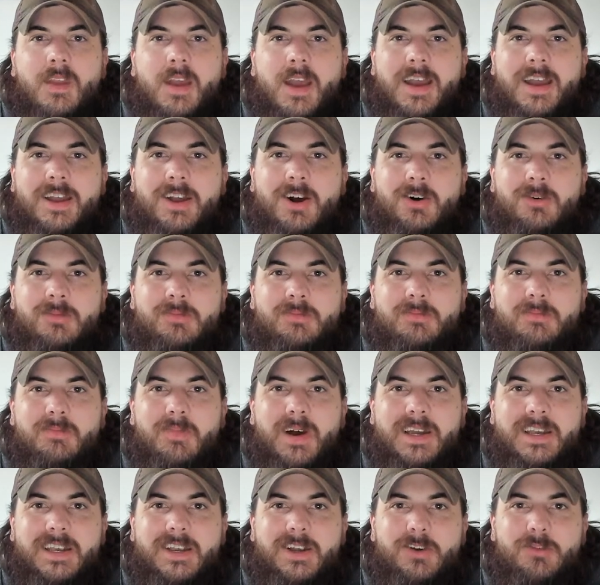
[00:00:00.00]
Hey y'all,
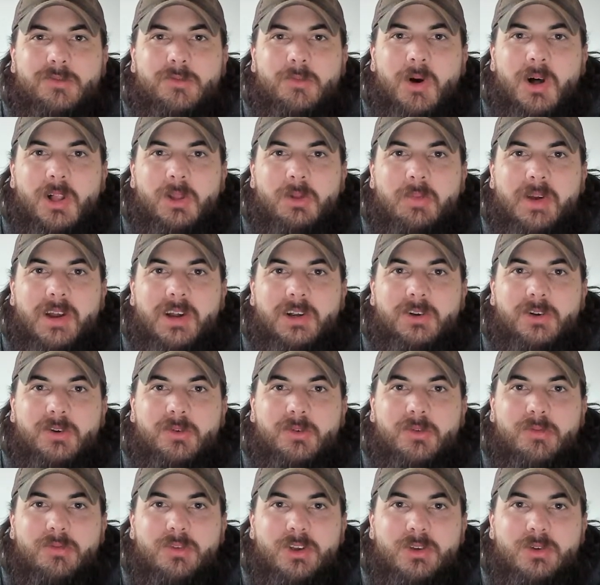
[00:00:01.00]
Mike here from All
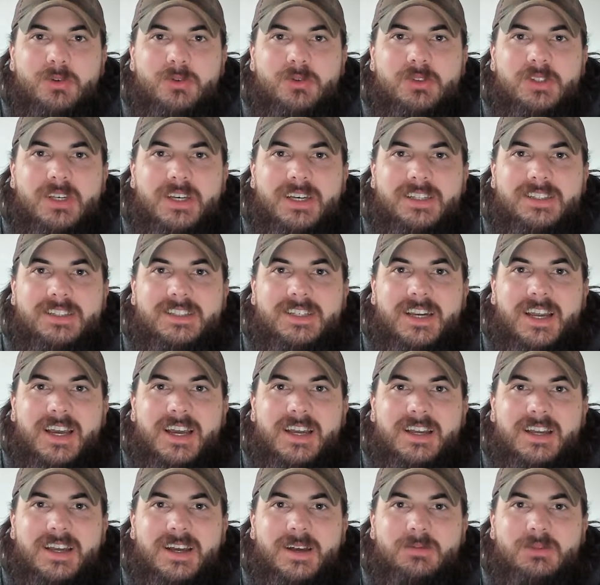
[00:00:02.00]
American Reviews, and
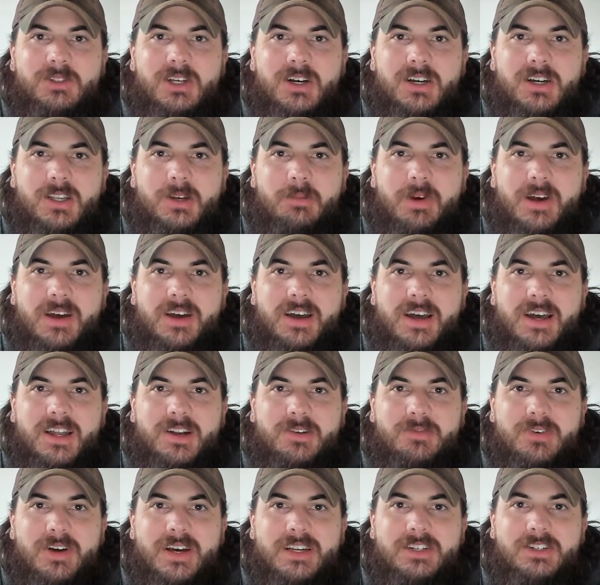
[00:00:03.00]
today I'm talking about how
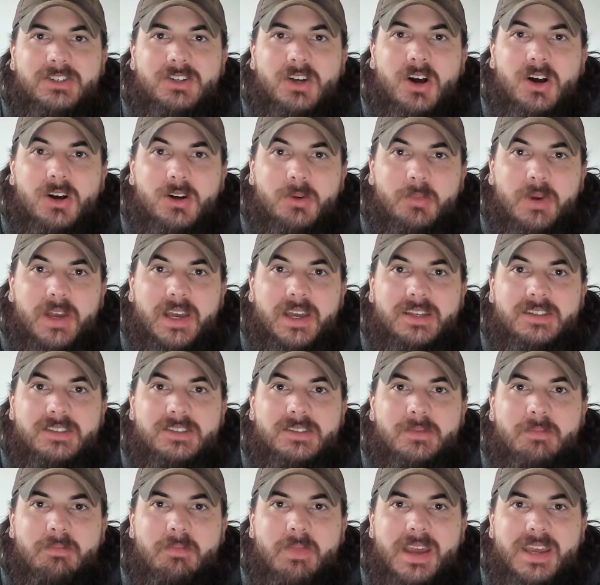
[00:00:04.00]
to find dog
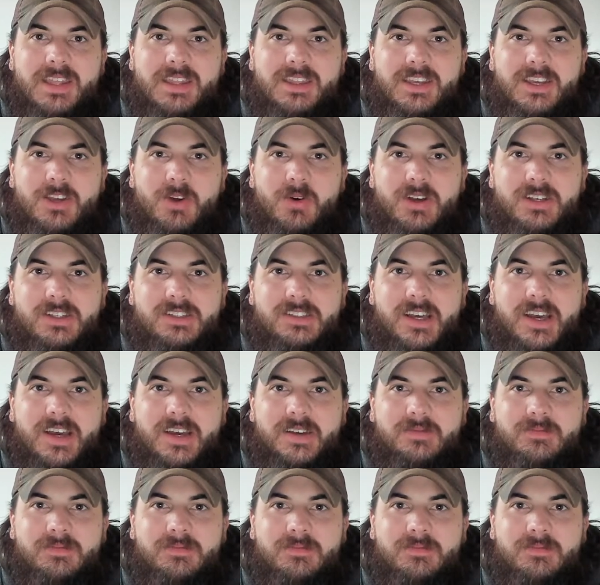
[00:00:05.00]
beds made in the USA.